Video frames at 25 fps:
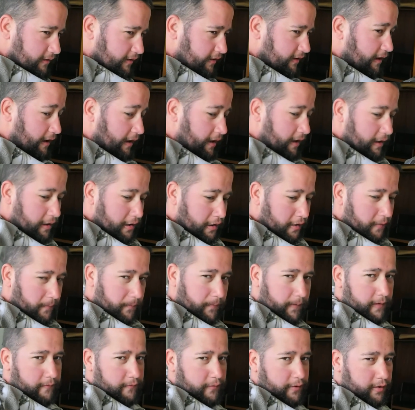and I handed her
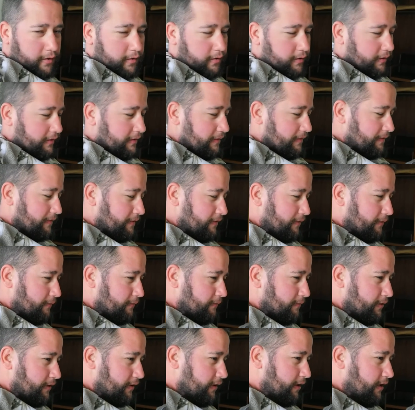$5,
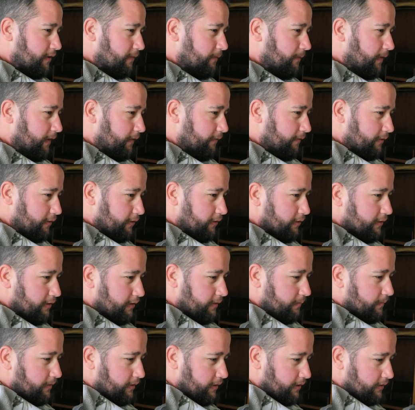so she got a $5
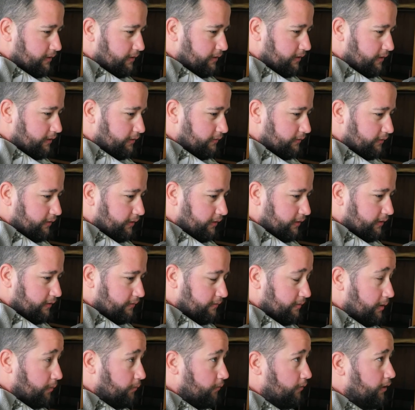tip last night,
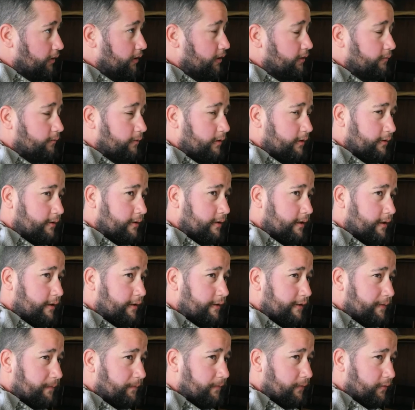and I wonder what
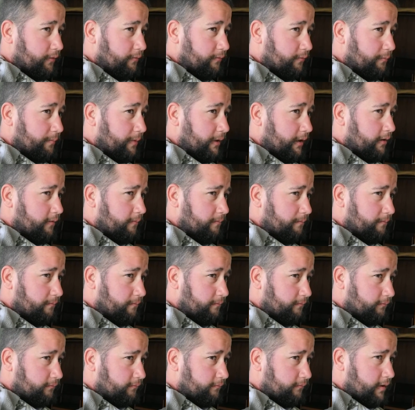tonight's food will be.
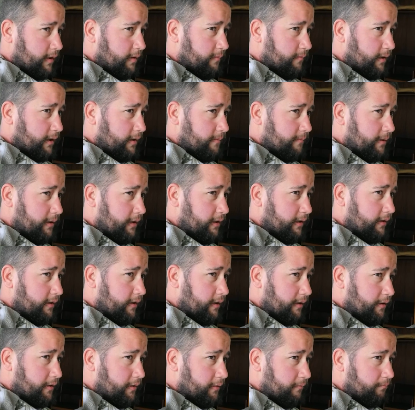It might be
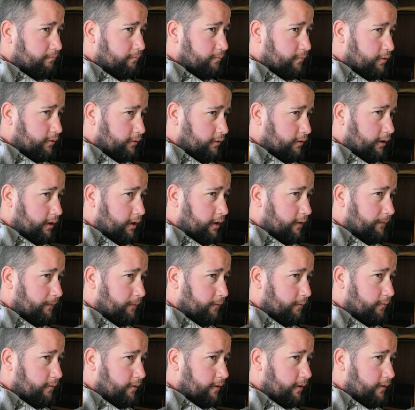another cook-off or
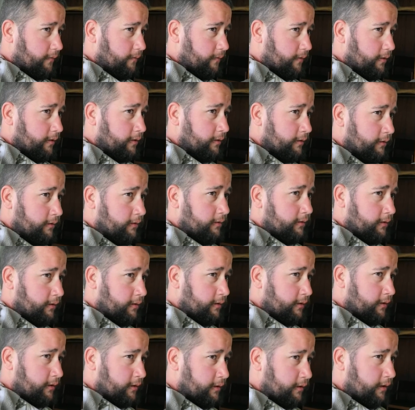whatever,
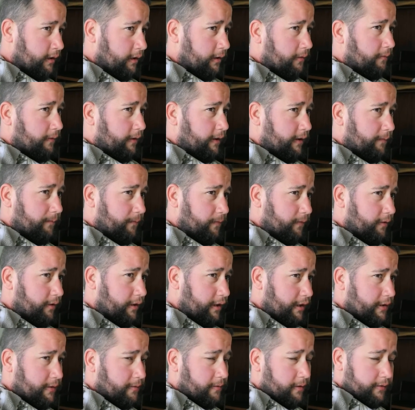like we had for
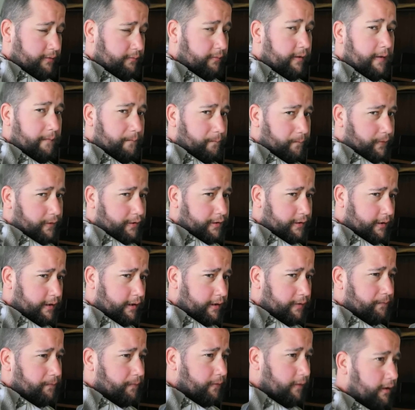lunch, because we had fish
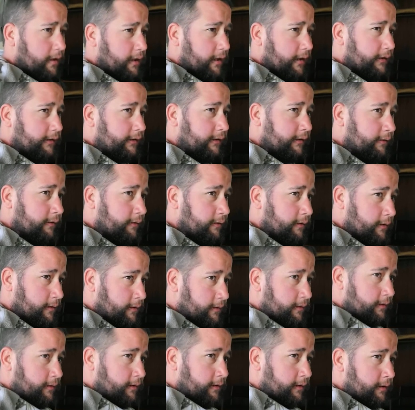again for lunch.
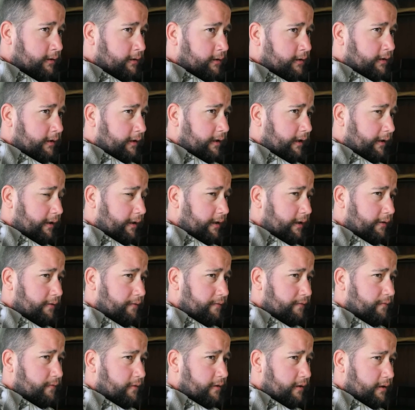I think it
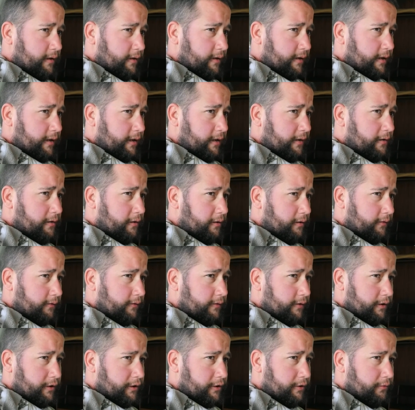was what they called
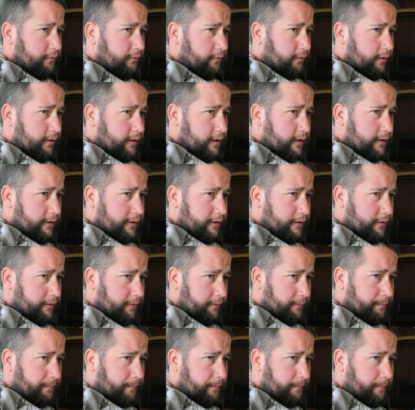a shore lunch,